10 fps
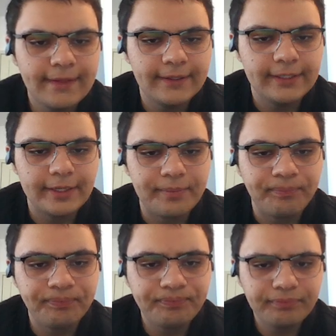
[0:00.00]

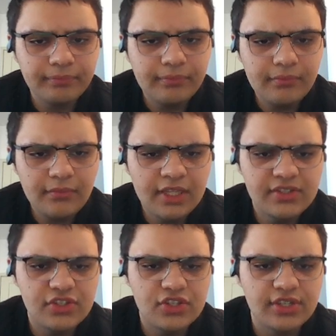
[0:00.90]

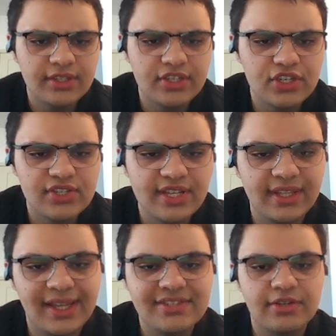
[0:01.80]
So she said
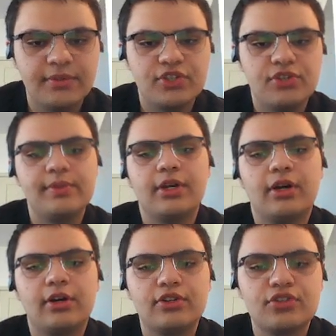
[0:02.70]
last summer she'd be
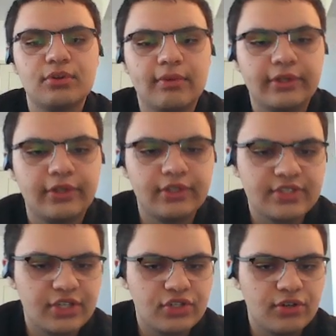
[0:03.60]
honored to run
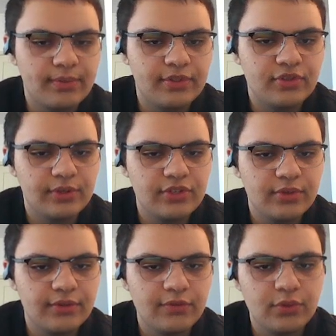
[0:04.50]
alongside Trump in
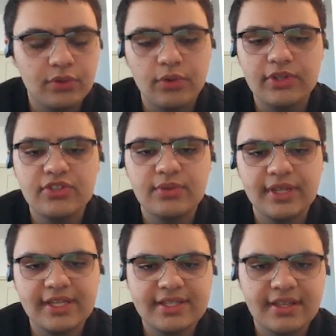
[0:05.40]
2024, according to an
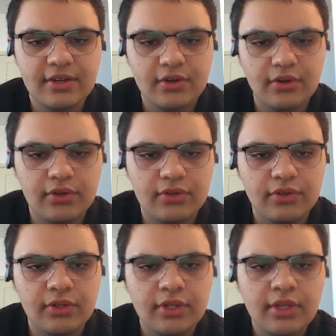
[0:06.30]
insider
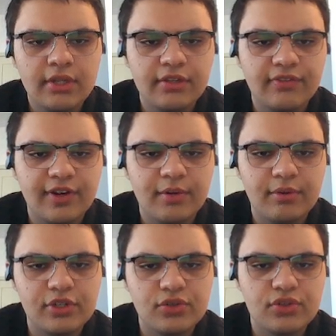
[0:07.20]
article. The
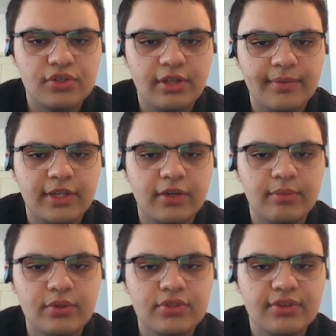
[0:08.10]
firebrand Georgia lawmaker
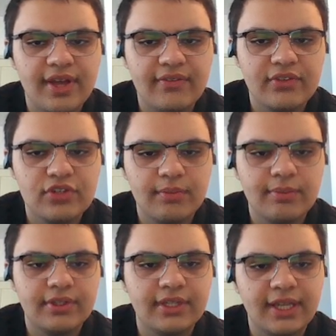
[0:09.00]
boasted of having Trump
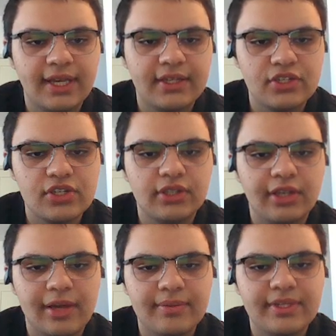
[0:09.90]
on the line as she
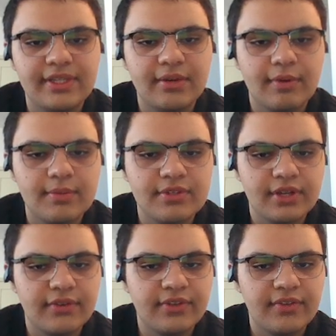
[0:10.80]
lobbied to get
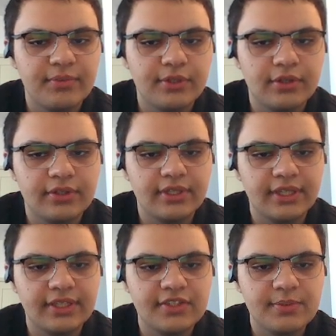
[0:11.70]
Representative Kevin McCarthy
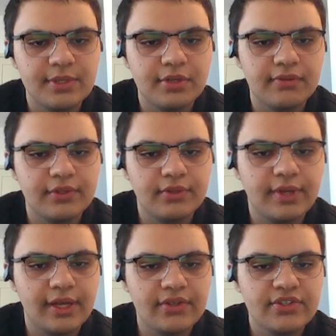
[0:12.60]
elected Speaker of the new
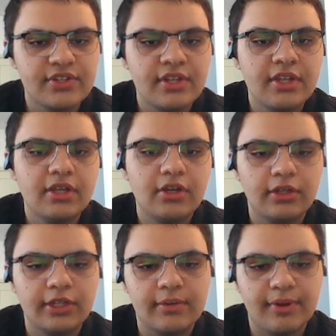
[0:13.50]
House,
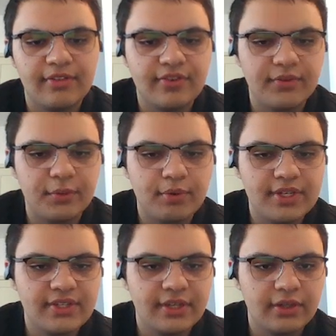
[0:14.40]
calling him my favorite
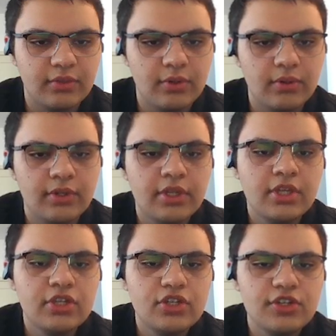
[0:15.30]
president. Quote,
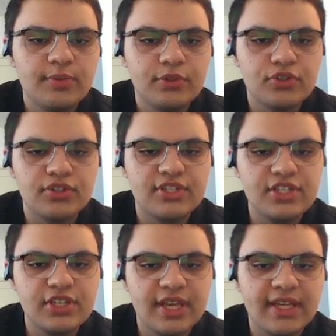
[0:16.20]
she's both
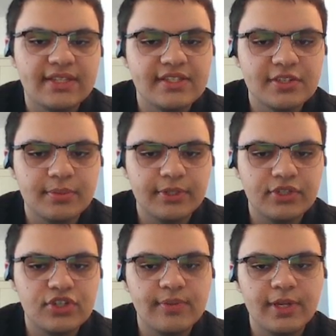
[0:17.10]
strategic and
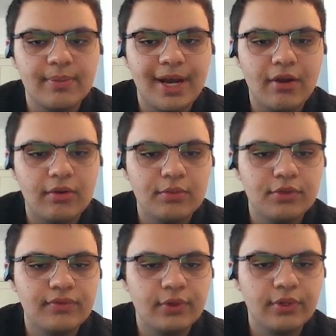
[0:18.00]
disciplined. She made a power
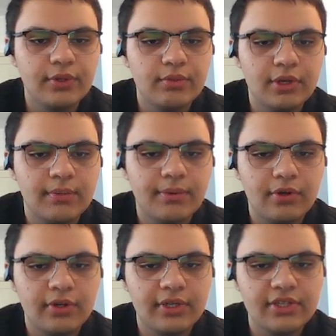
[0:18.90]
move, knowing it would run up
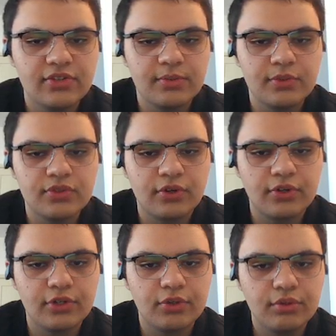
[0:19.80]
hard against her most
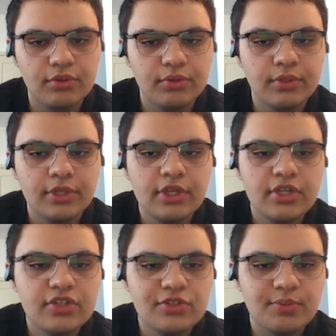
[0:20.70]
ardent crew.
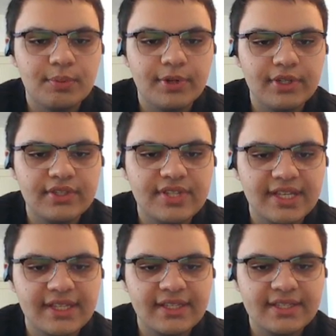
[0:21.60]
She's prepared to
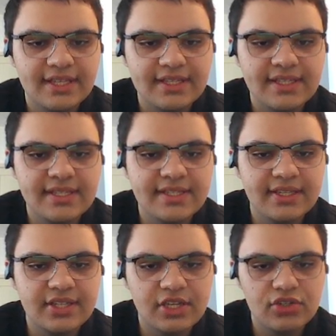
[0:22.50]
take the intense heat /
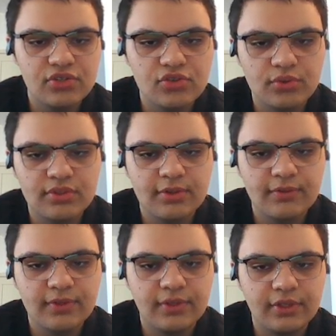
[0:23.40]
hatred short term
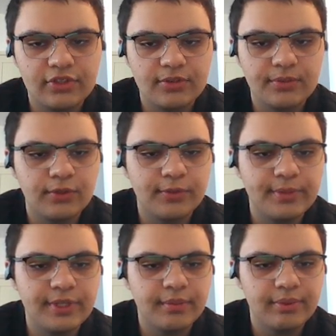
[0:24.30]
for the long term goal of
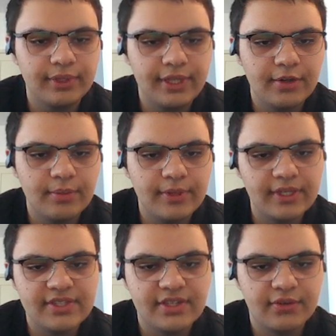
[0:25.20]
being a player,
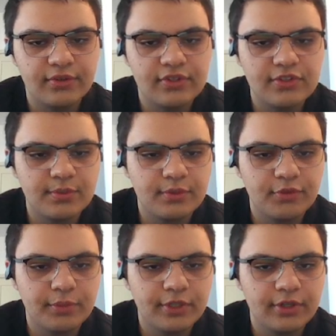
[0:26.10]
Bannon said of Greene's support for
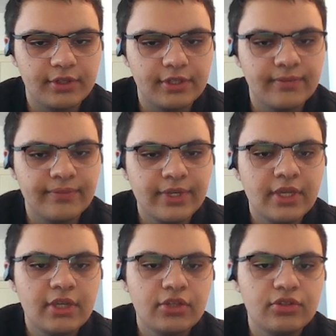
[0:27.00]
McCarthy.
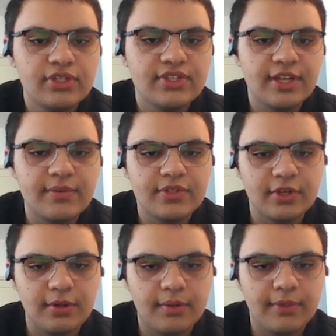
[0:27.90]
Greene's name is
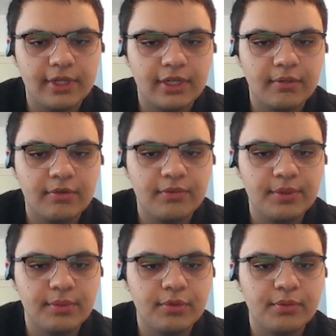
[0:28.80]
among a number of
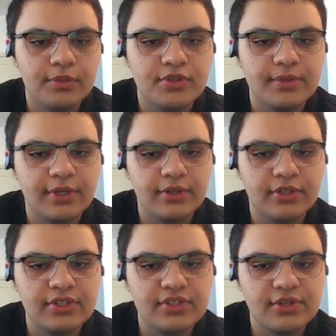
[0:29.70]
people rumored to be under
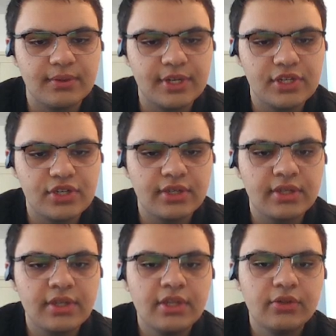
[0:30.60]
consideration,
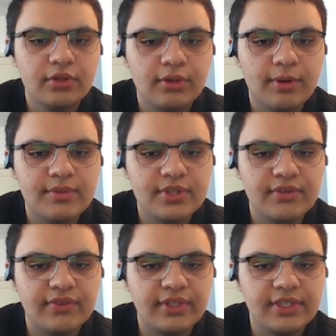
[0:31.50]
including
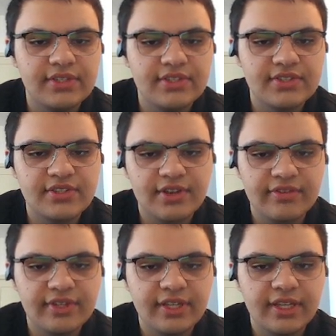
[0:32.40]
Representative Elisa
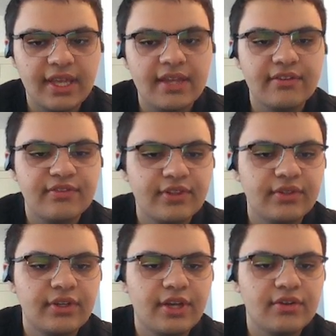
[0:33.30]
Stefanik and
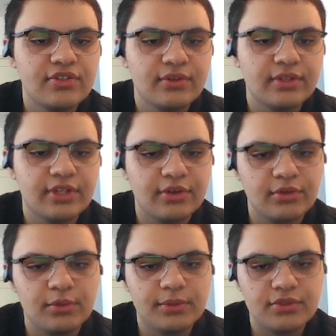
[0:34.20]
failed Arizona
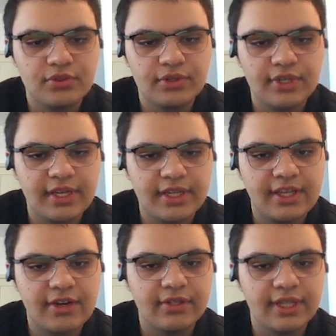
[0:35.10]
gubernatorial candidate
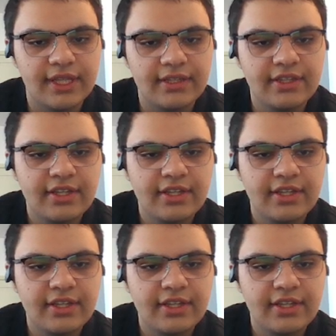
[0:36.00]
Kari Lake.